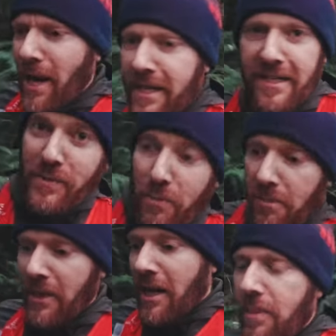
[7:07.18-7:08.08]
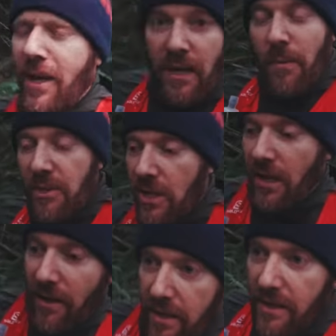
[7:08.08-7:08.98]
body is warming up. Not much
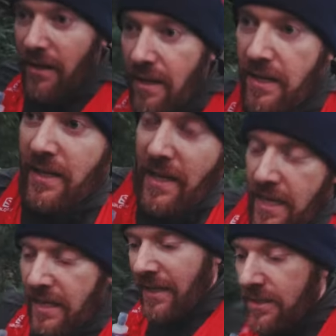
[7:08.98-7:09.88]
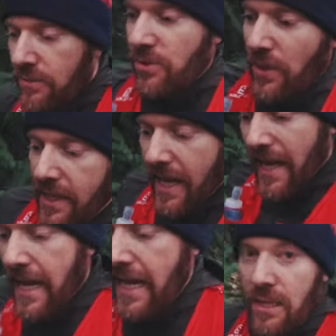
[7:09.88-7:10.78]
longer out here. Get to enjoy
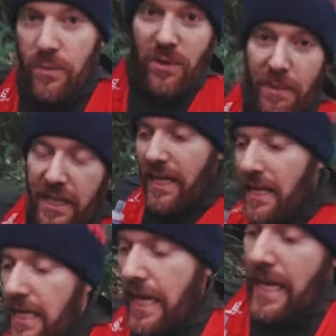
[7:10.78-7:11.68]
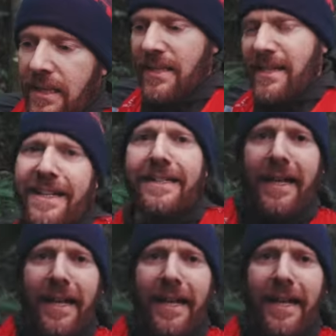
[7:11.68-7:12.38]
today with my lady. Let's get it